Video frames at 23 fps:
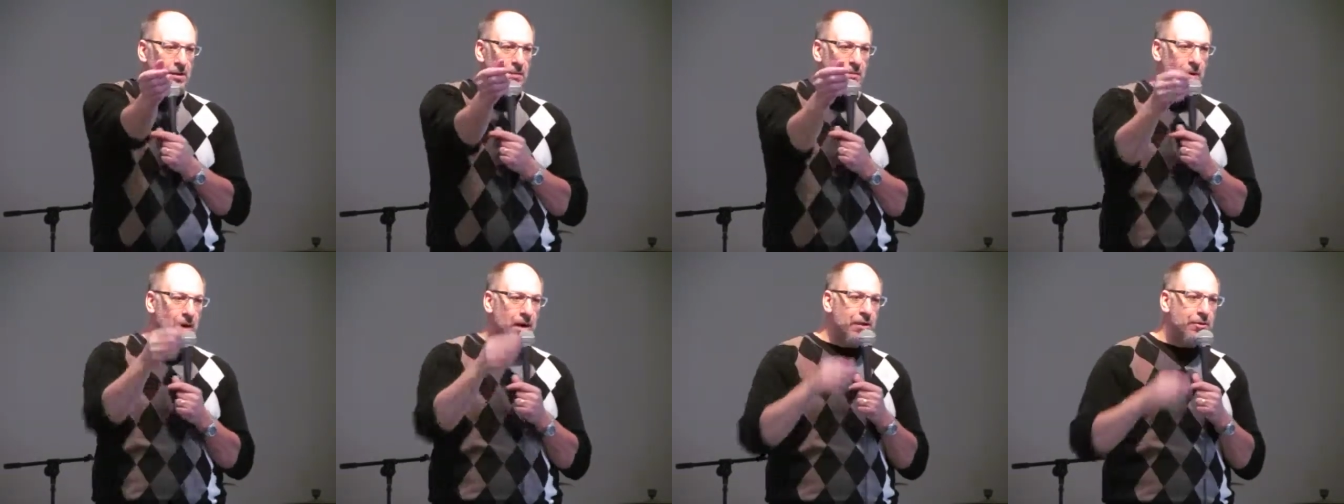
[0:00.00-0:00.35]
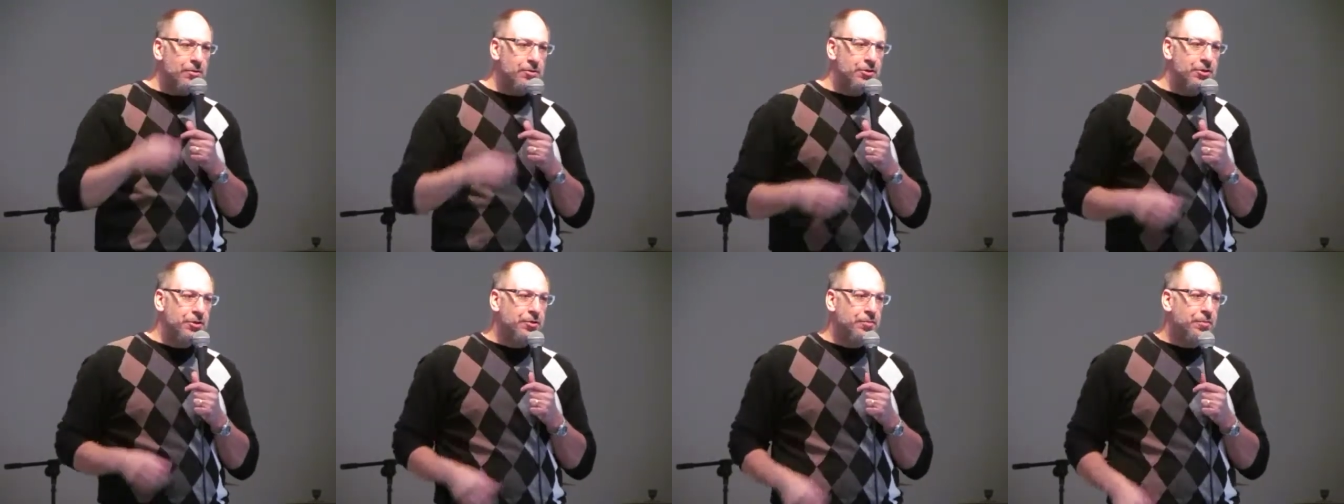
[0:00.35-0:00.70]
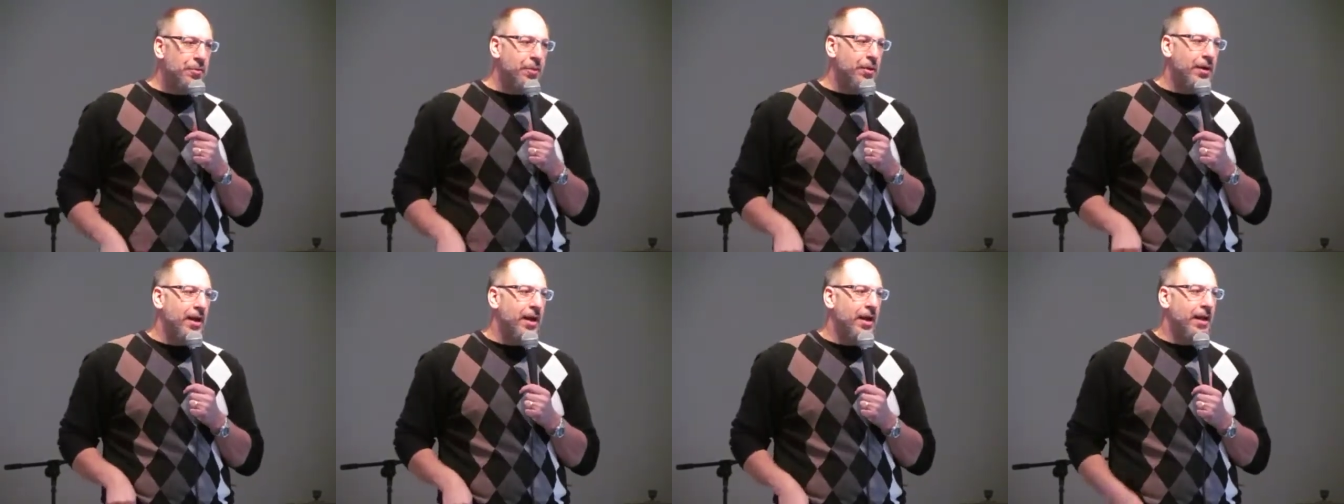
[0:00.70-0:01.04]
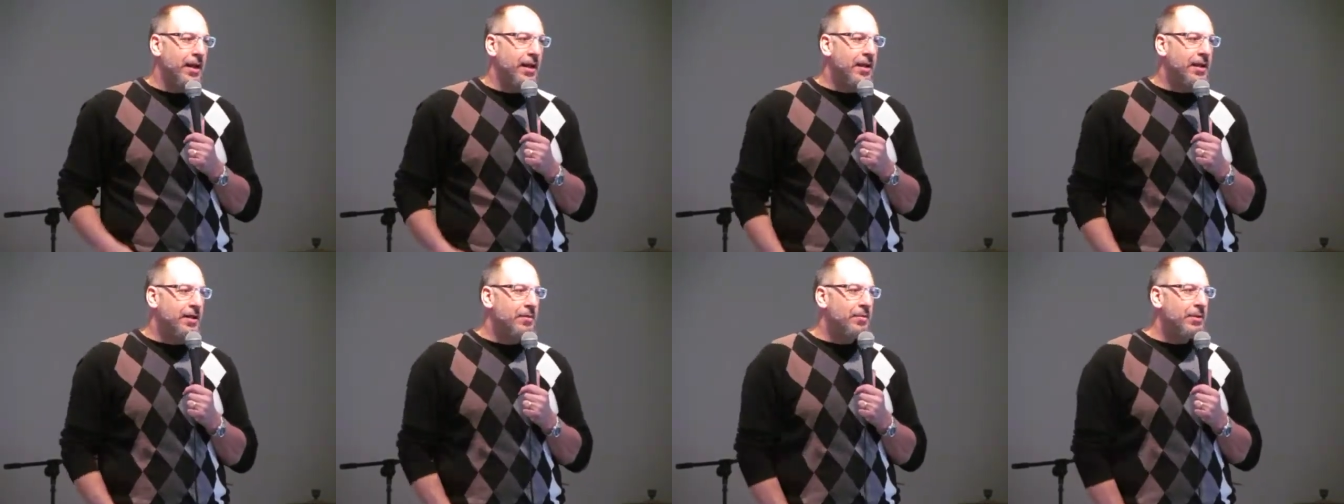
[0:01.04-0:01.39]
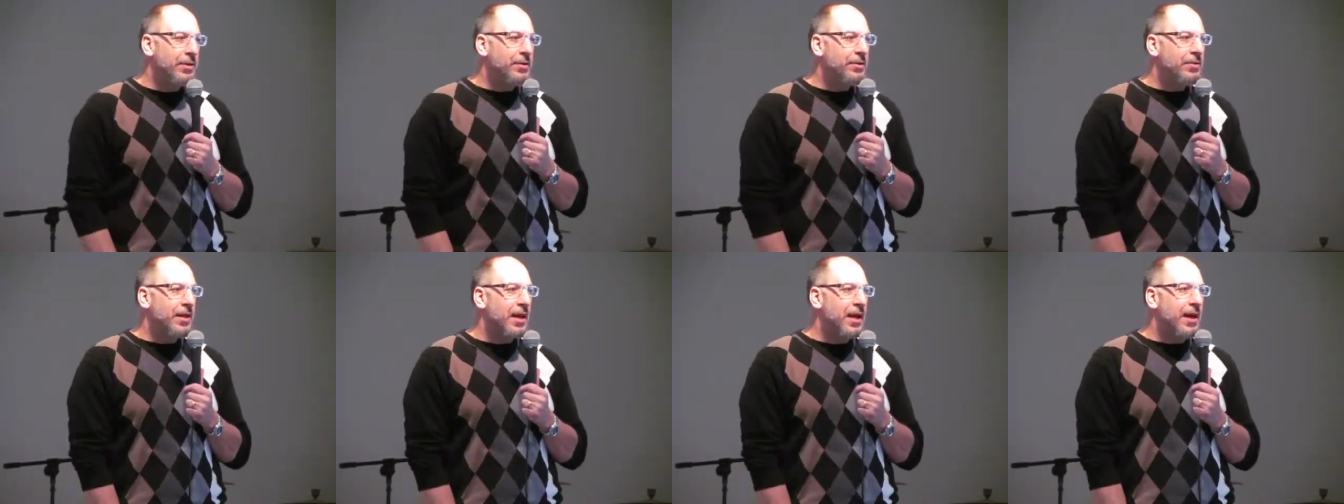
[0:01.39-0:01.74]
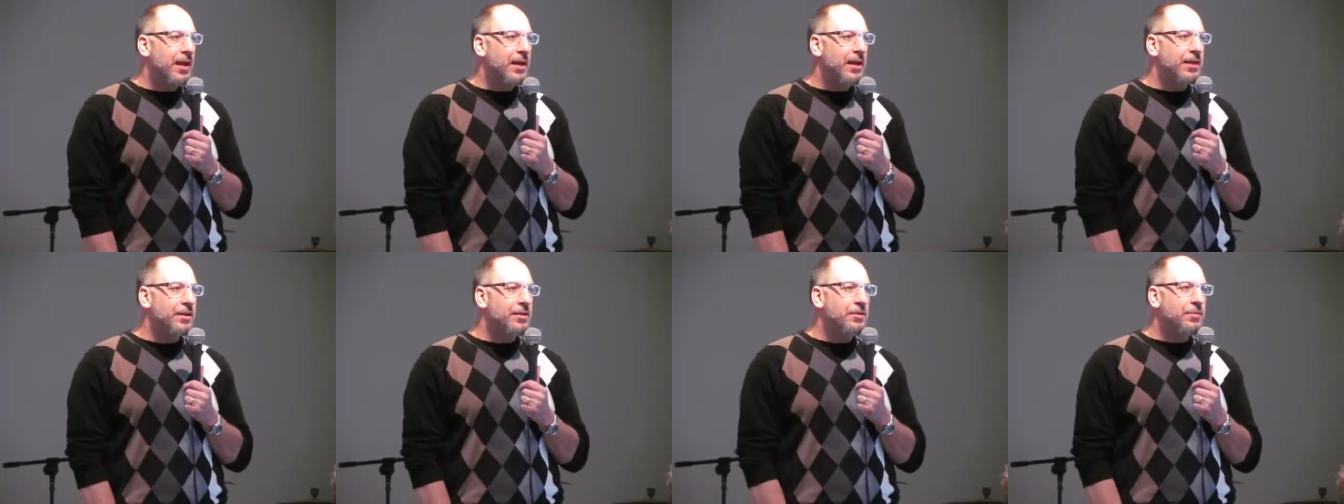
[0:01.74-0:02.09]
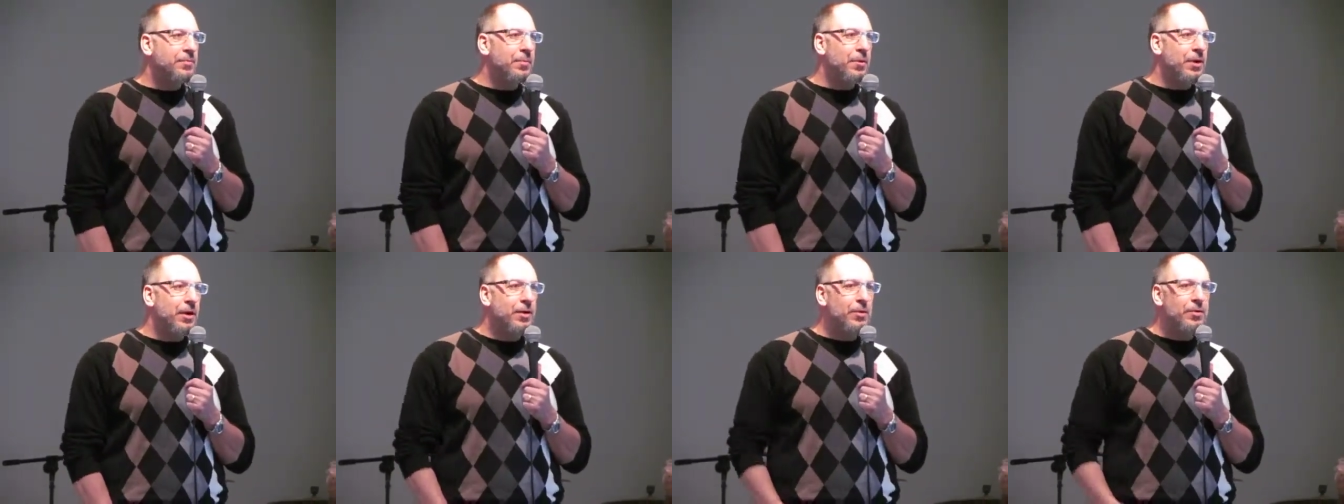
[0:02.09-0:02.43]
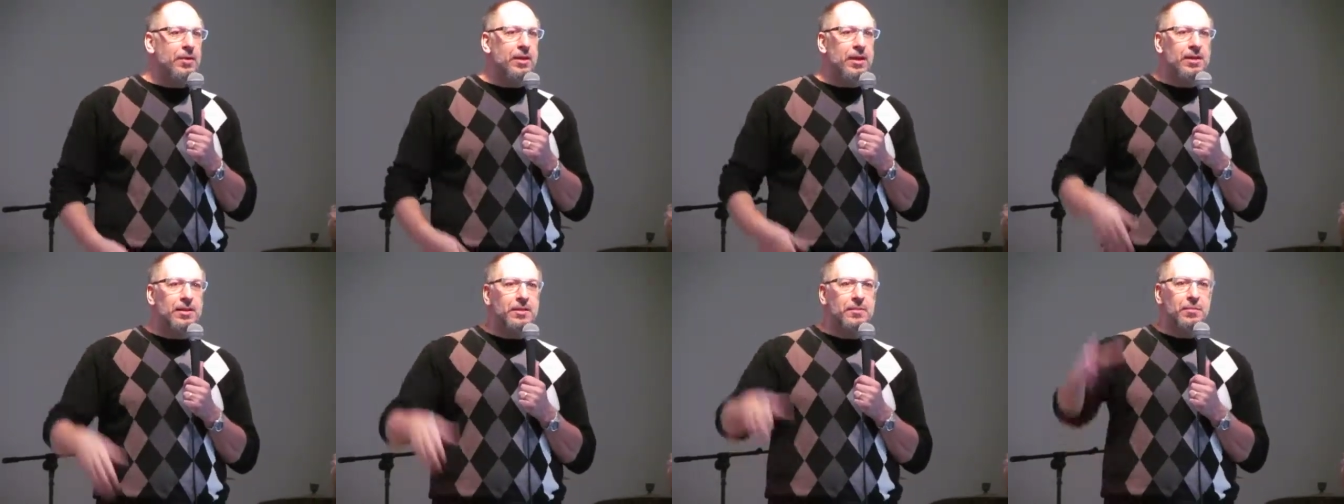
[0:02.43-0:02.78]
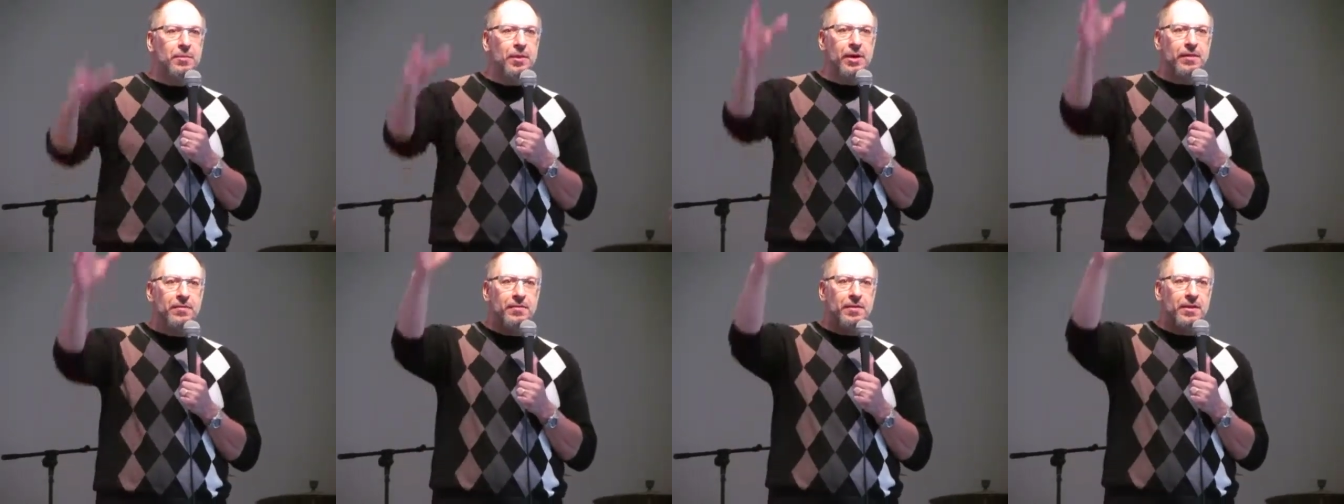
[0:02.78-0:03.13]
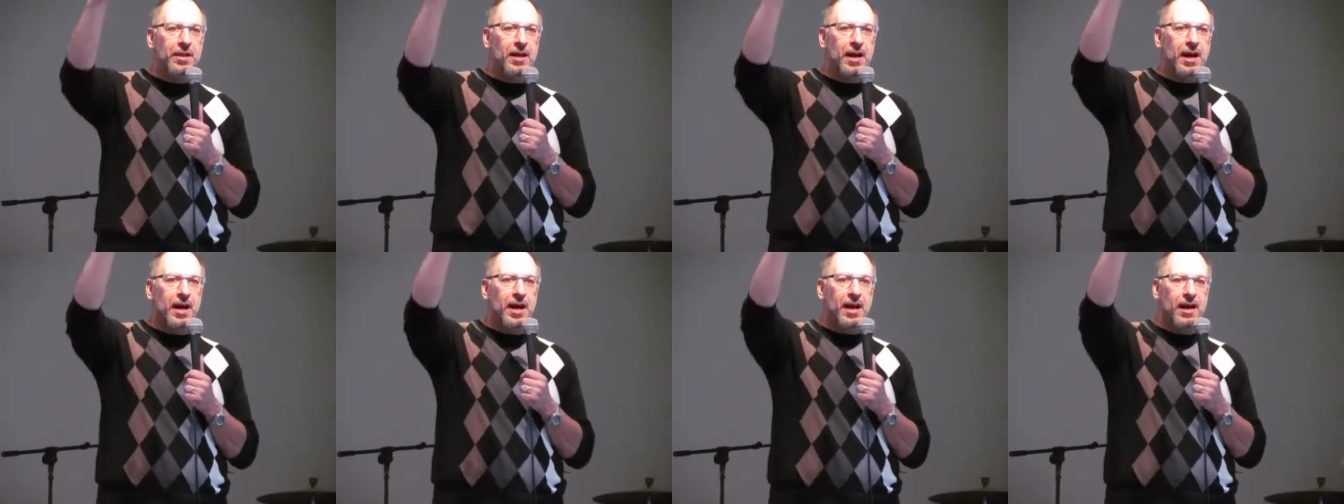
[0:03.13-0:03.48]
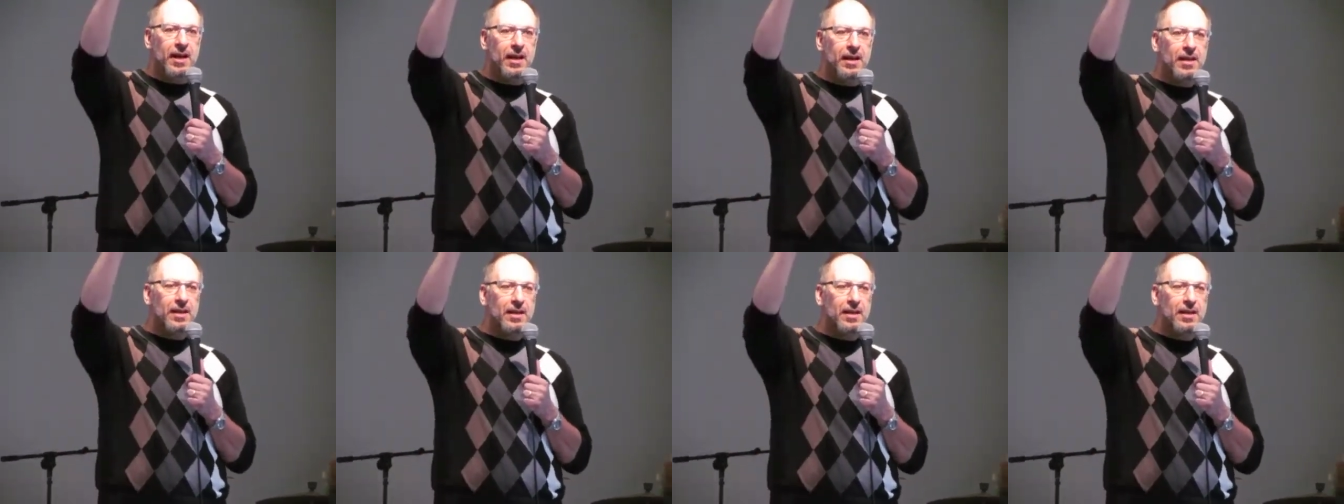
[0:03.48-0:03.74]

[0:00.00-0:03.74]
Why don't you pray? Can we do that? Can you pray? Who would like to pray for God?